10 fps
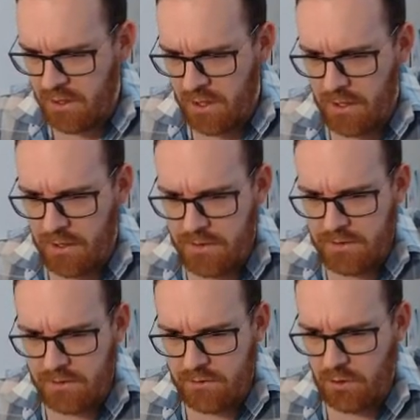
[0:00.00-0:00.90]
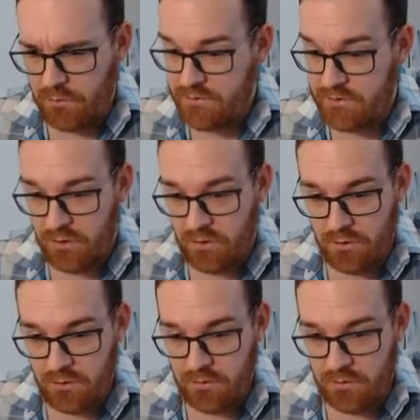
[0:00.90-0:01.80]
Uh, no.
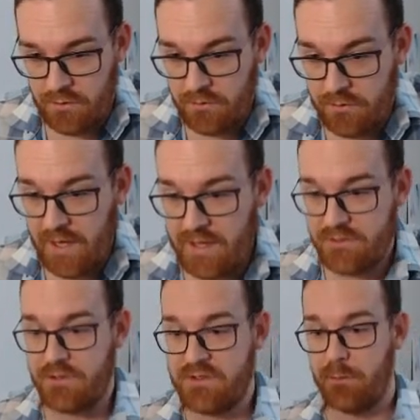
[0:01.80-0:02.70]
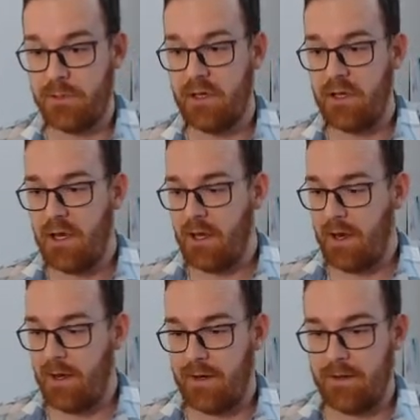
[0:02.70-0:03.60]
So yeah, so you simply,
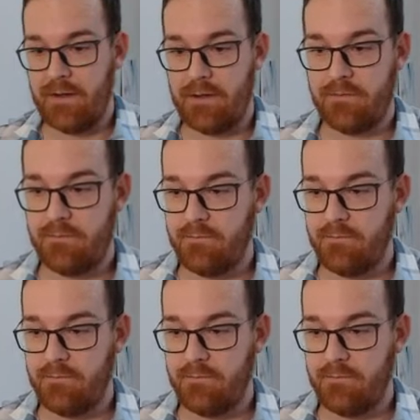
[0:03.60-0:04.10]
uh,